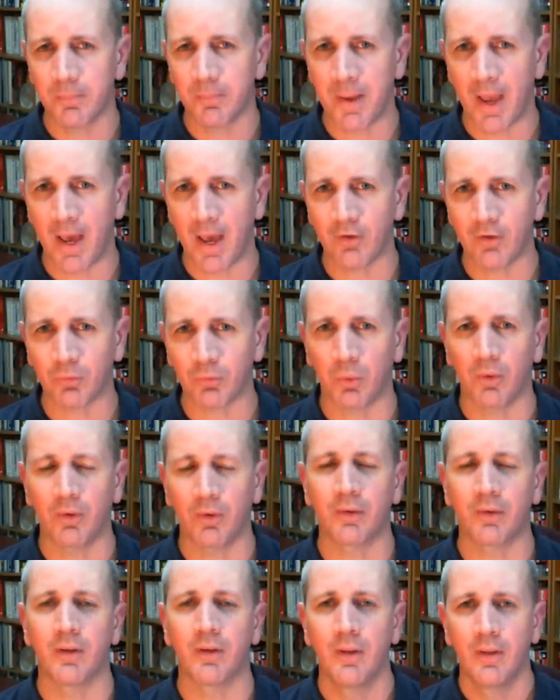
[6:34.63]

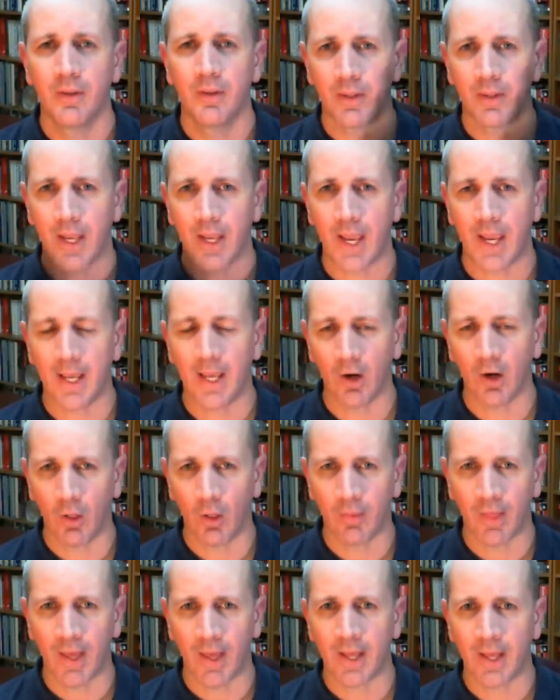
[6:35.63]
password and
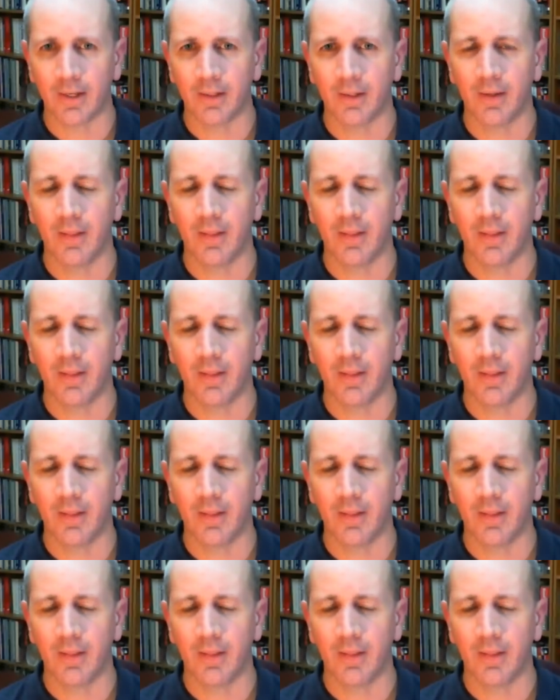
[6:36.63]
all that,